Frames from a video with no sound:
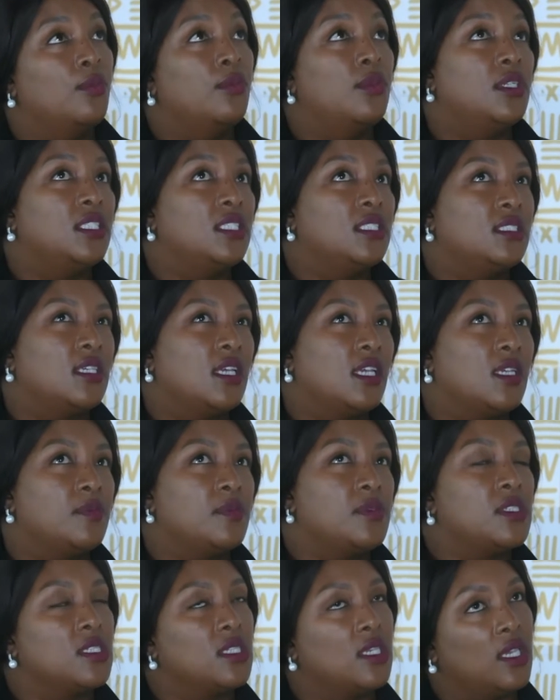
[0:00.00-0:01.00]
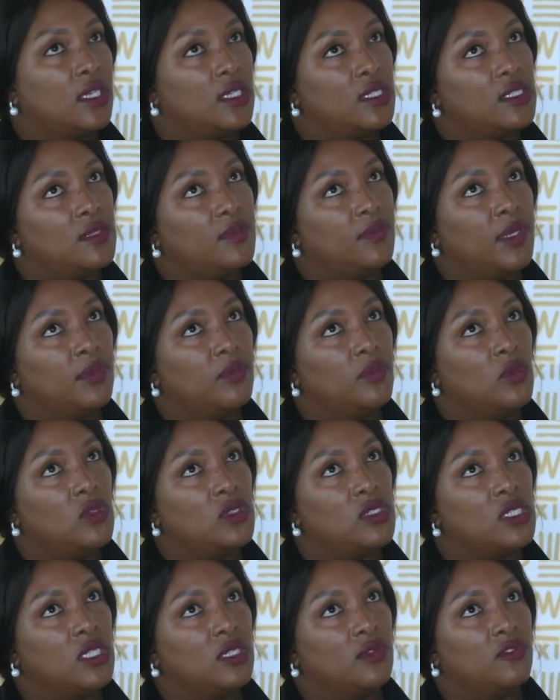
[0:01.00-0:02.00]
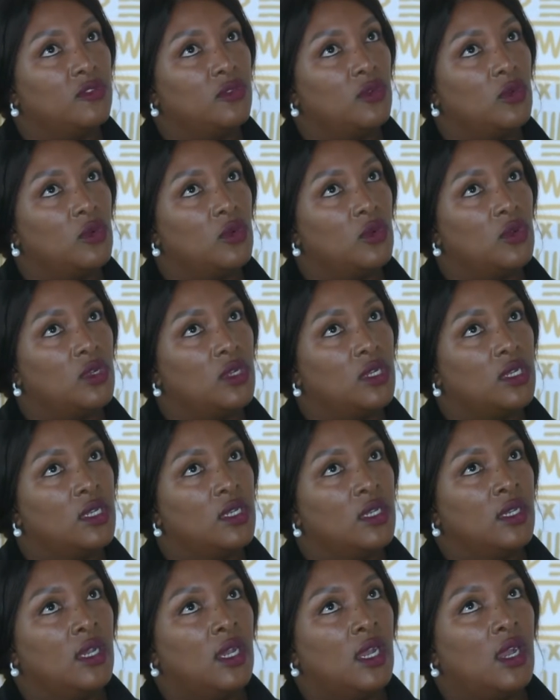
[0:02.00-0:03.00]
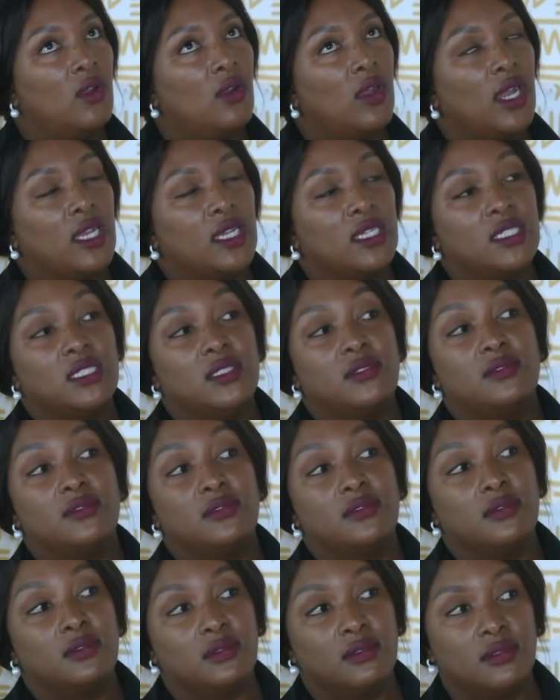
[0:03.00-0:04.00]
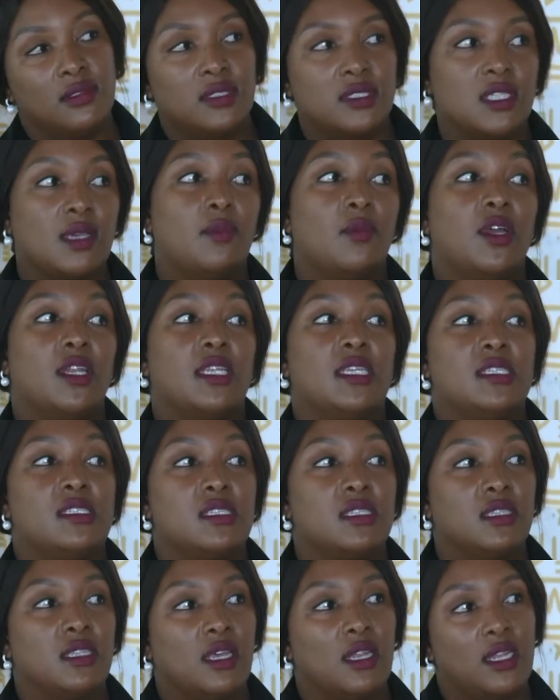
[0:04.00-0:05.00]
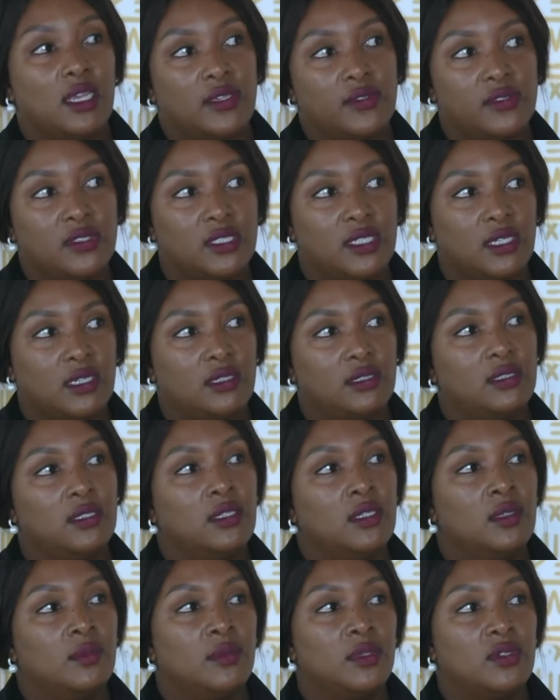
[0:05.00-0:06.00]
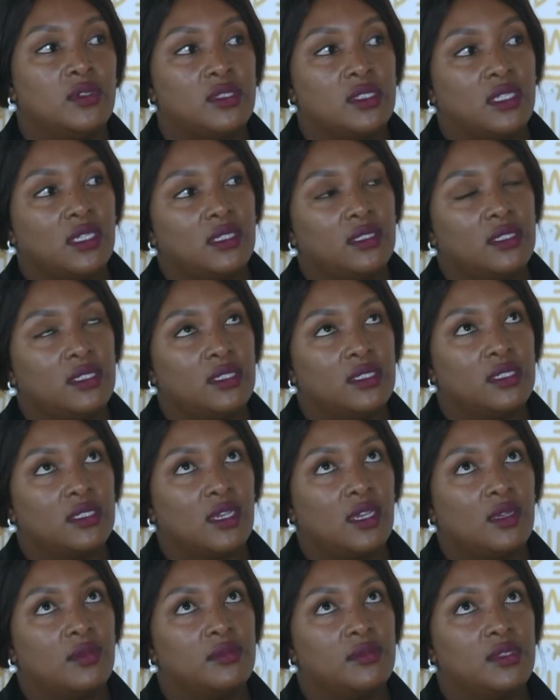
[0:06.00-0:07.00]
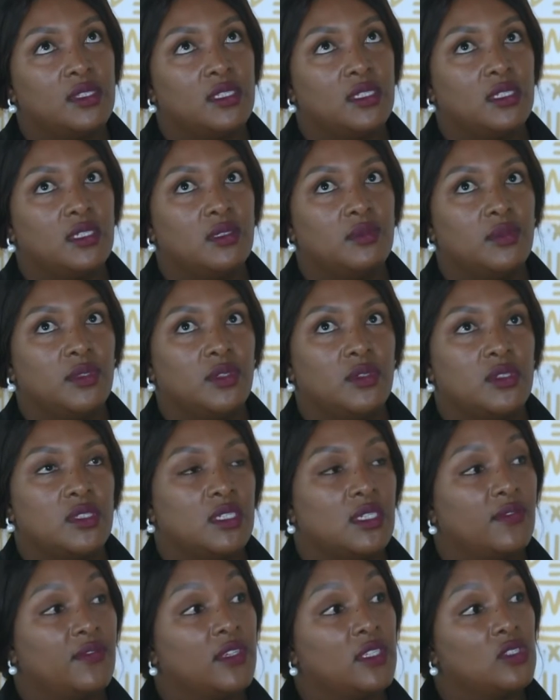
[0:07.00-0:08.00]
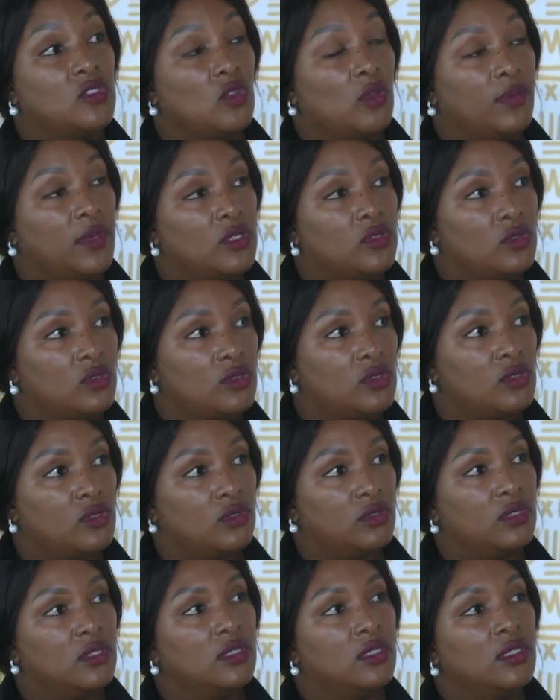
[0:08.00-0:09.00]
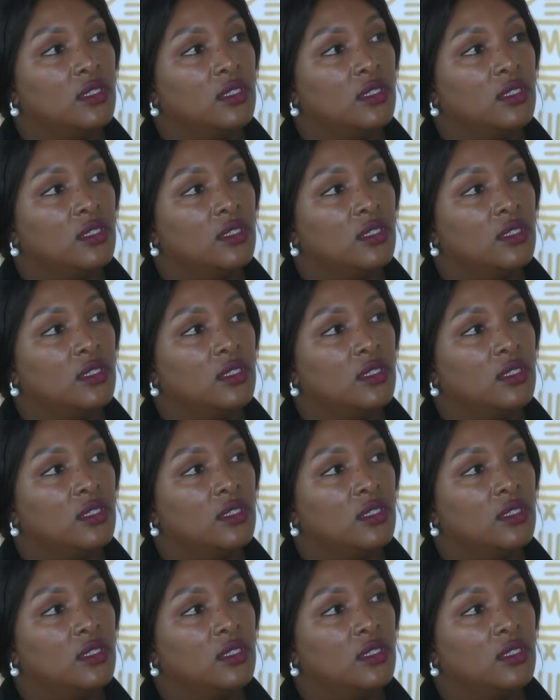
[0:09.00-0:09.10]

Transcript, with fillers: Body types, yes, but mostly for how active someone is in their lifestyle because then this comes in because it affects your muscle tone